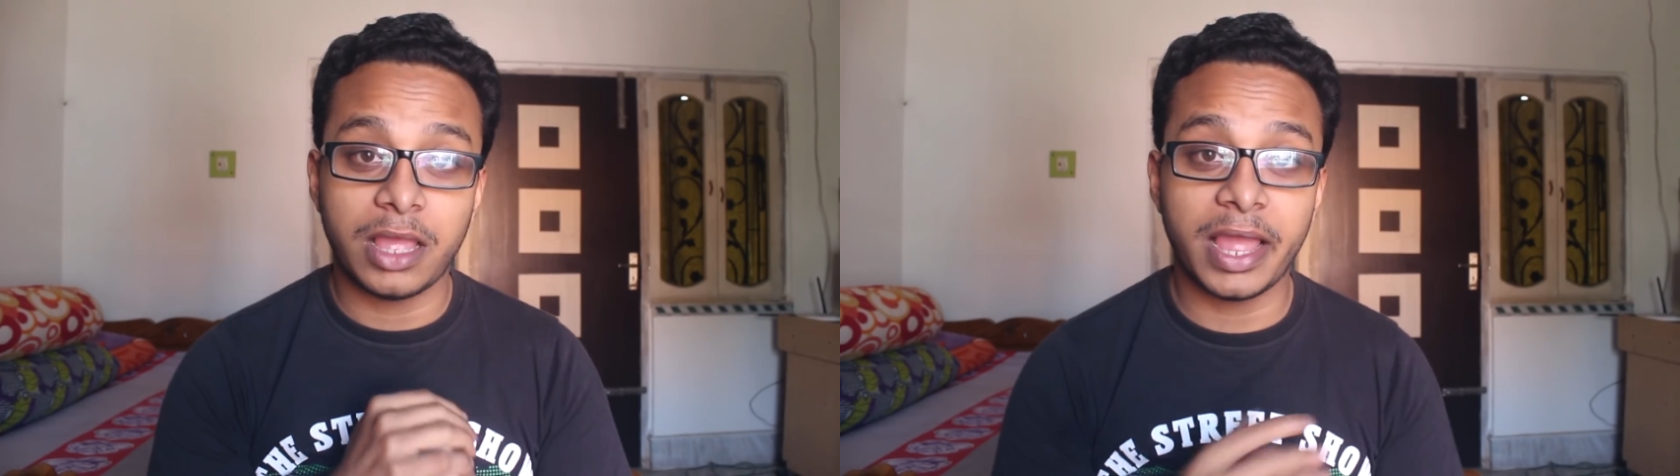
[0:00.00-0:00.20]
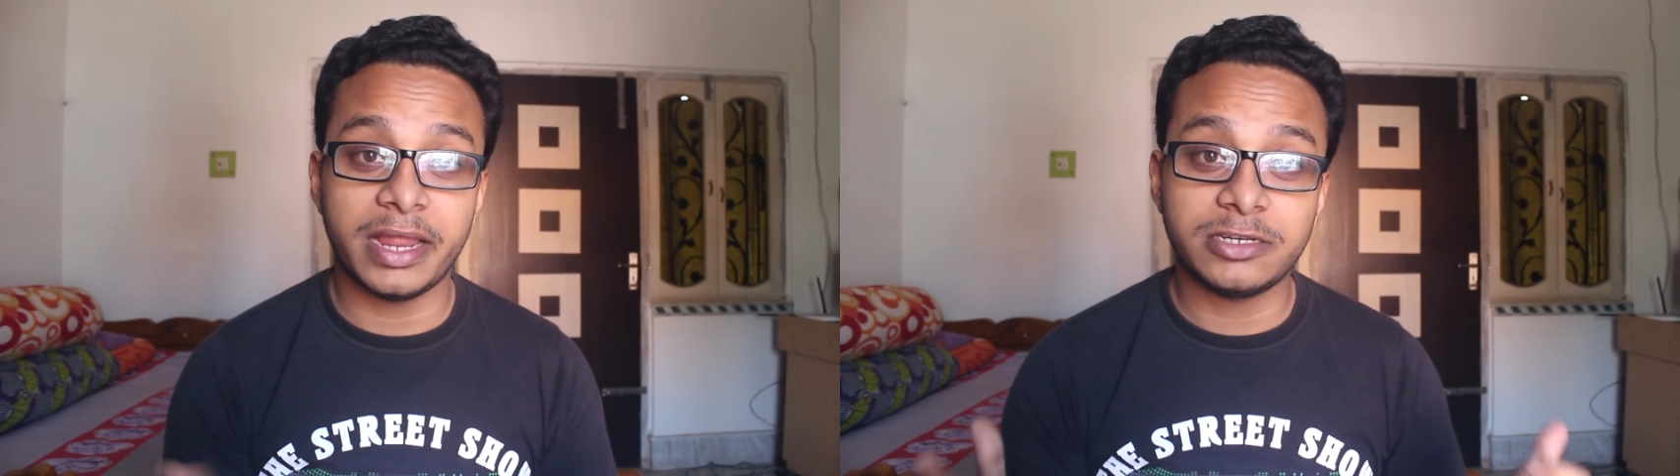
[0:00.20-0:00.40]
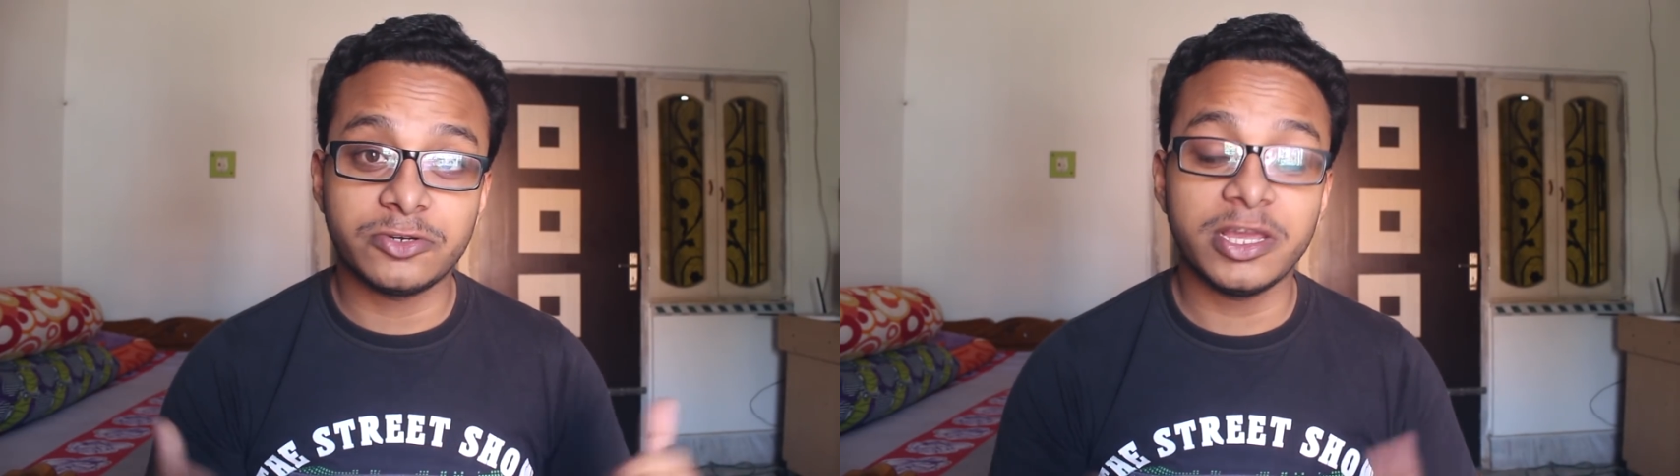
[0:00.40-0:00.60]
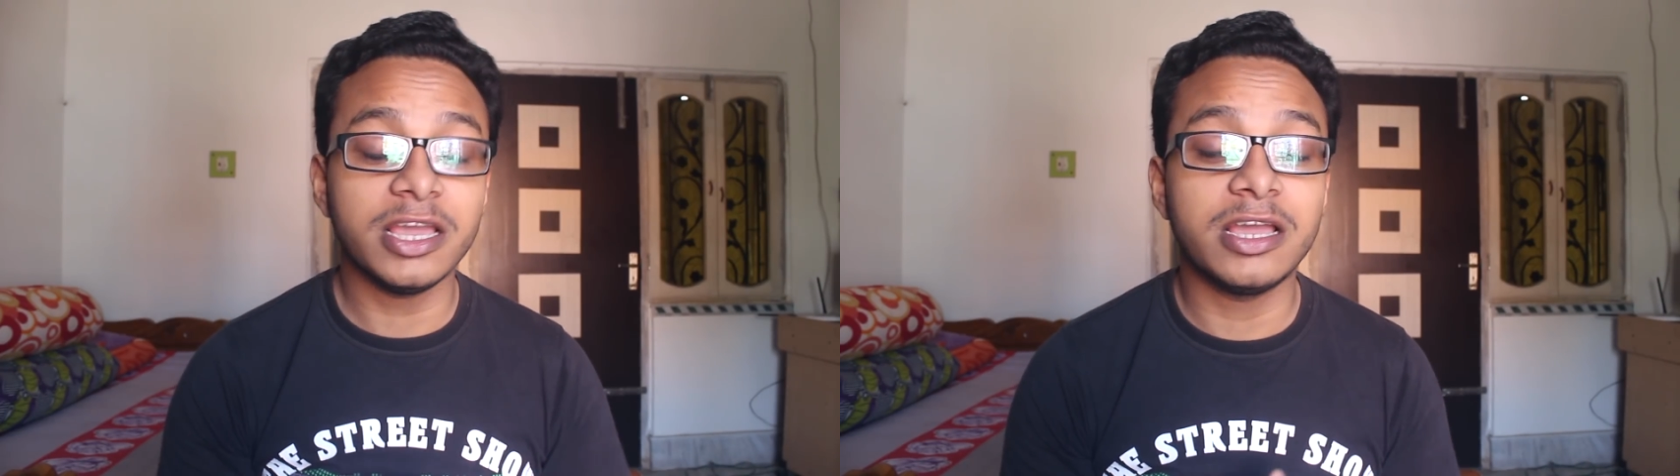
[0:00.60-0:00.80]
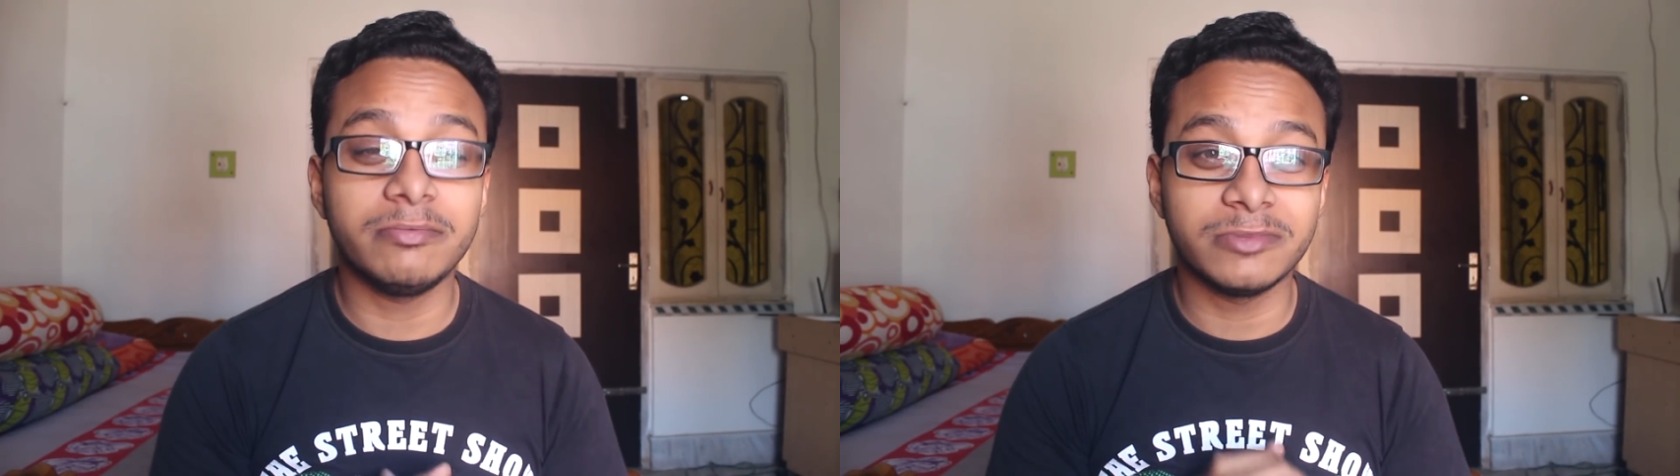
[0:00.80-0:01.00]
and
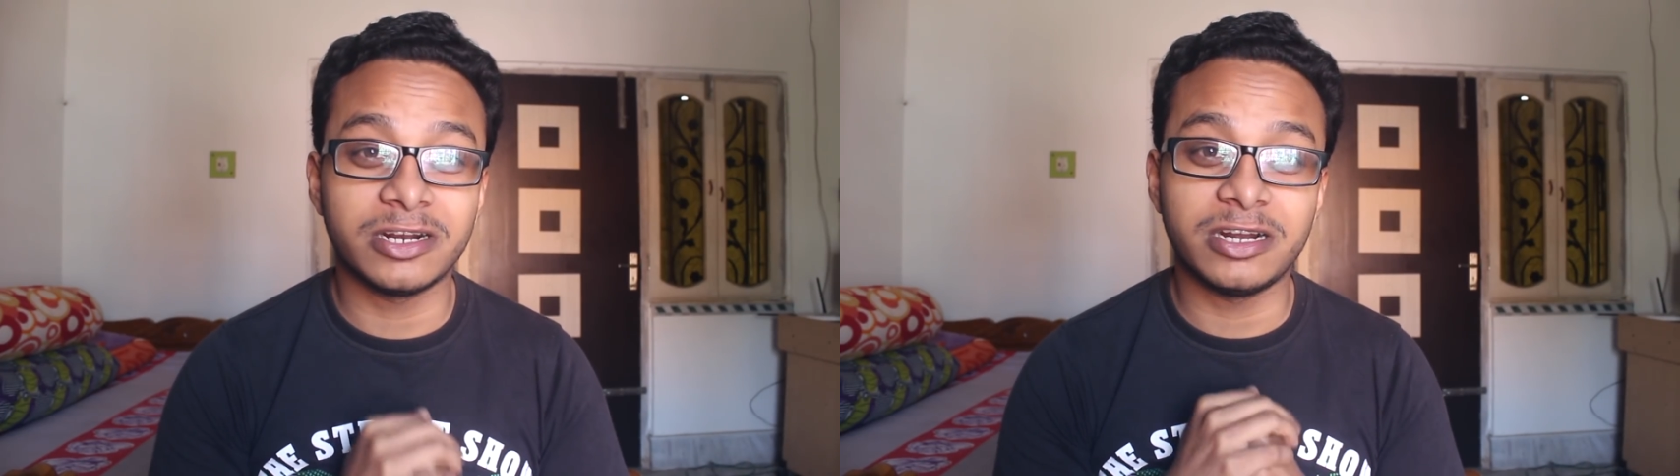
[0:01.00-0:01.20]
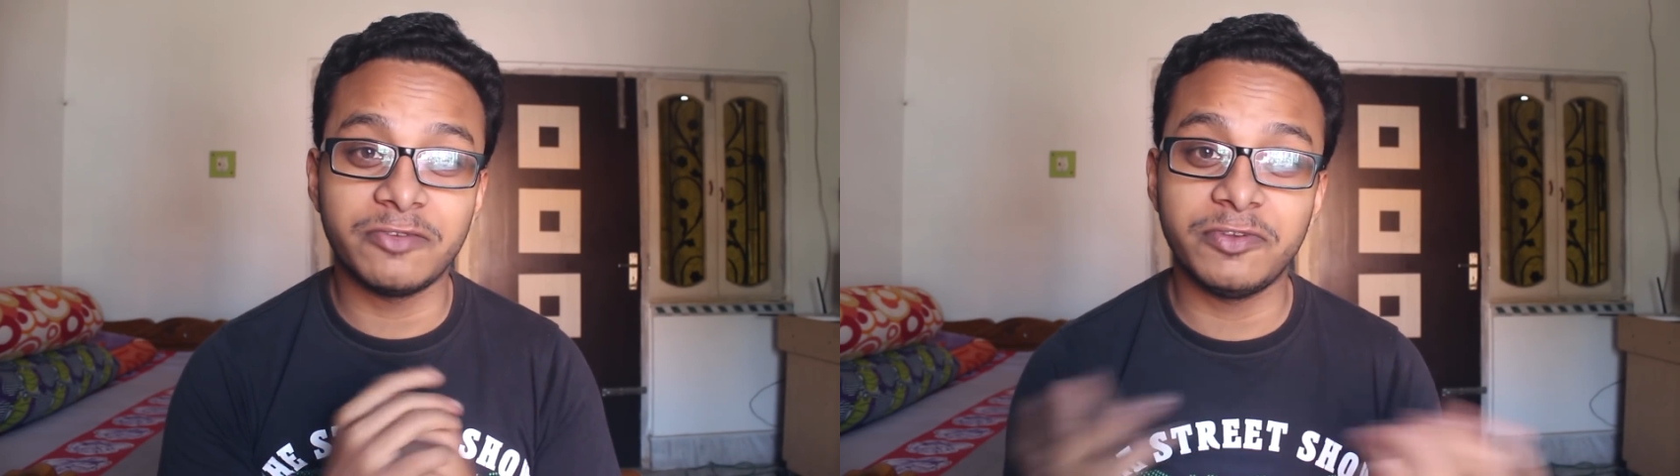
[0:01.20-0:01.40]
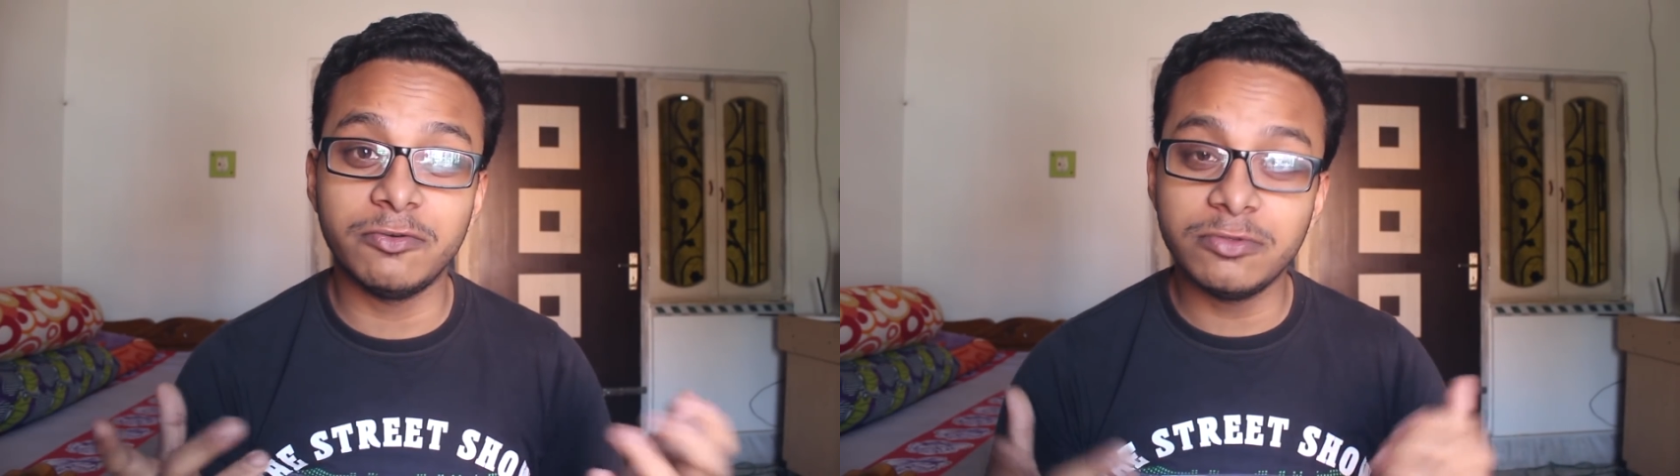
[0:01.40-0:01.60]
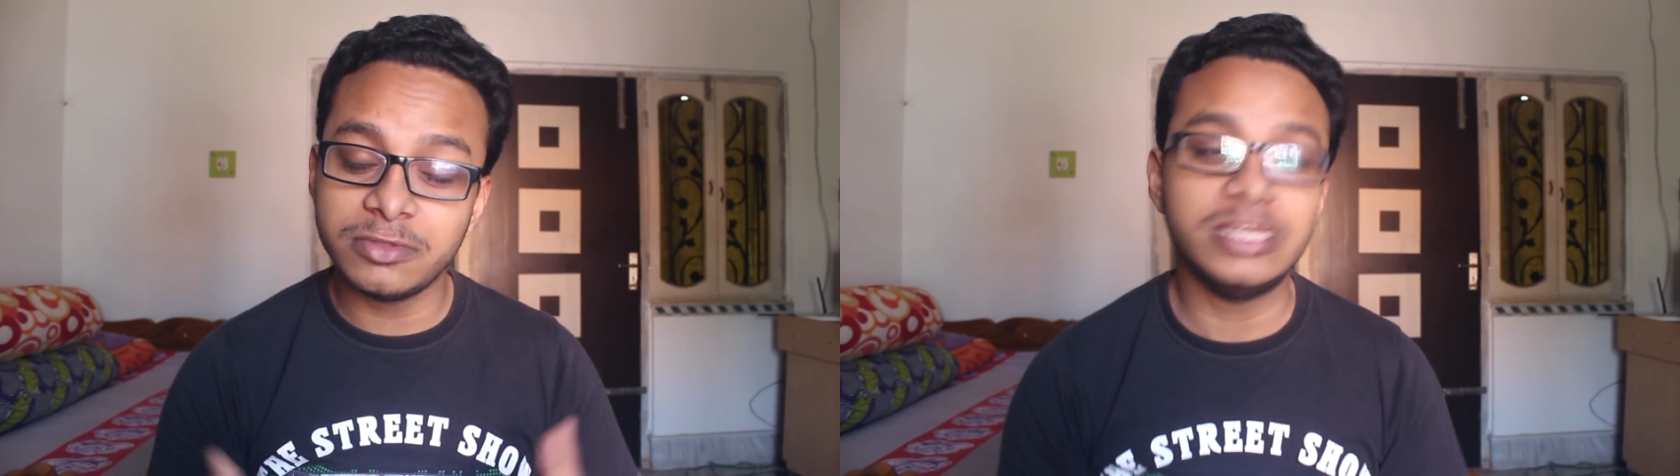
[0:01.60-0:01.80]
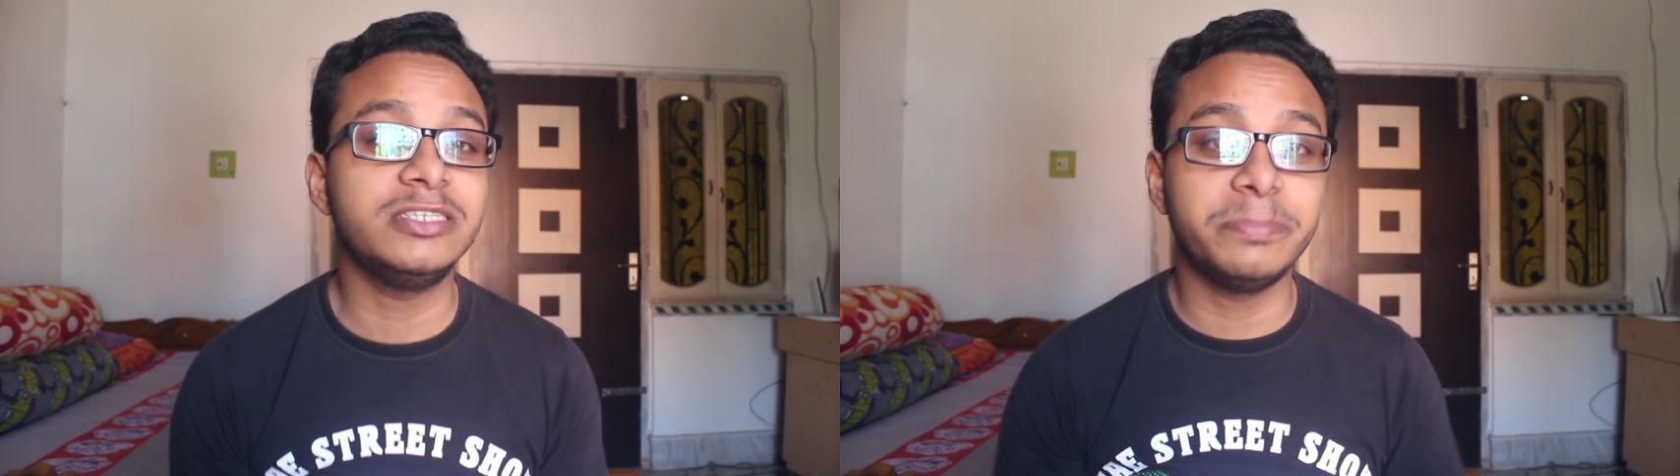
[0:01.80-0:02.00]
today I am gonna
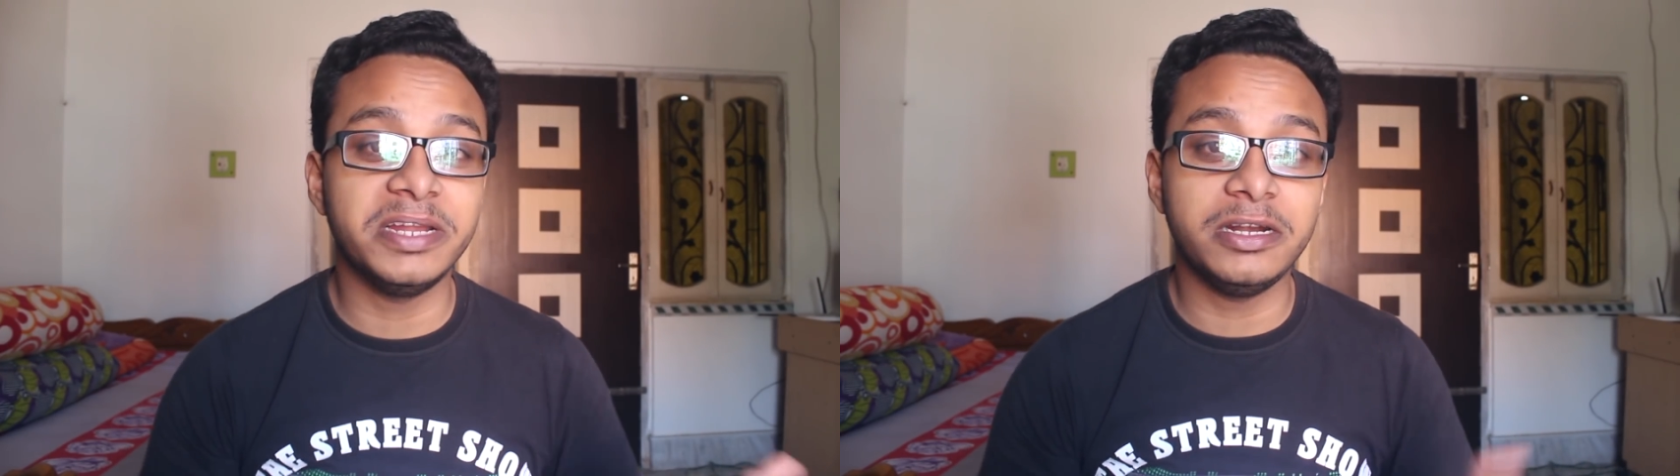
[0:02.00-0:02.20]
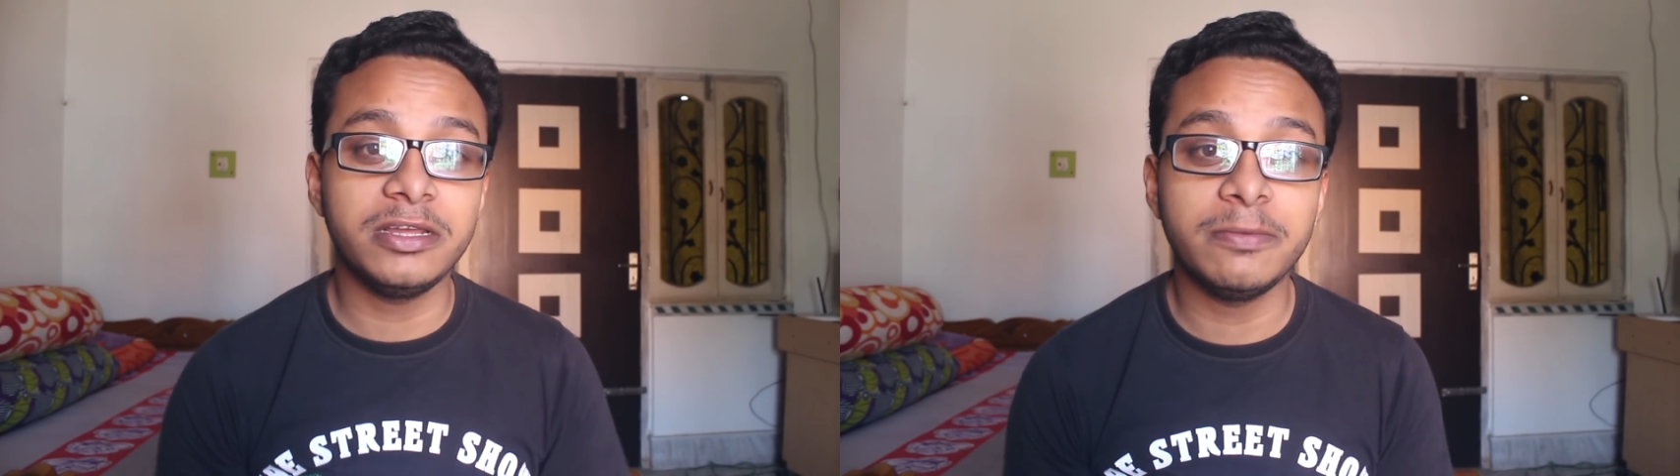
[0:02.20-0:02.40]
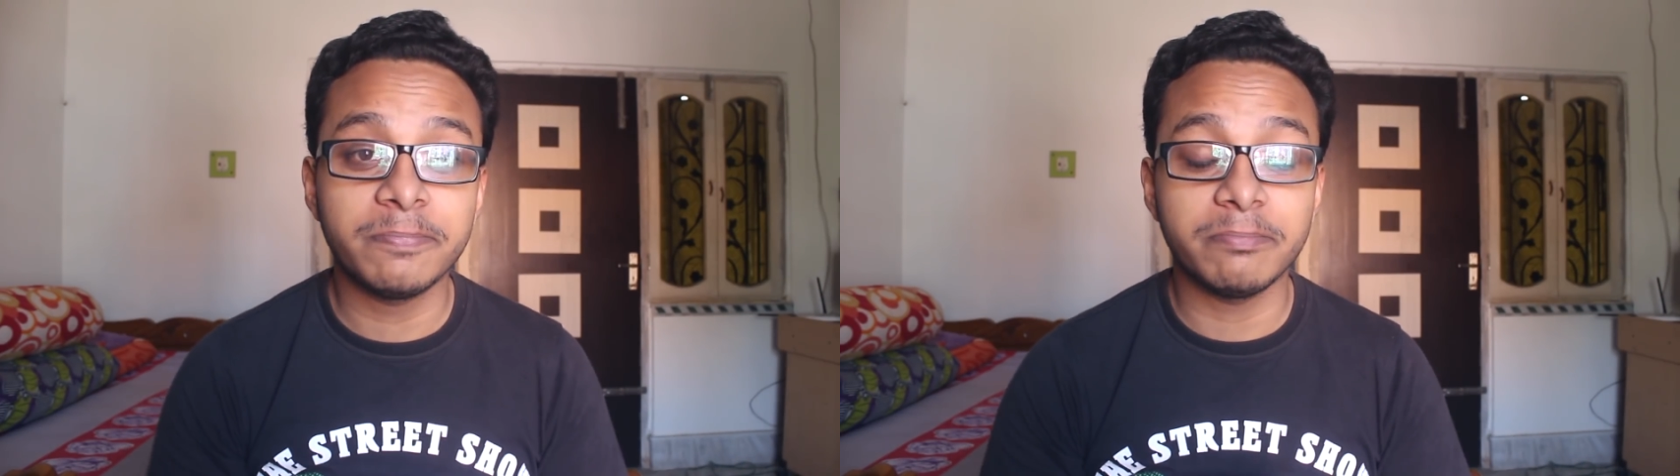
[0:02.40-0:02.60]
review this build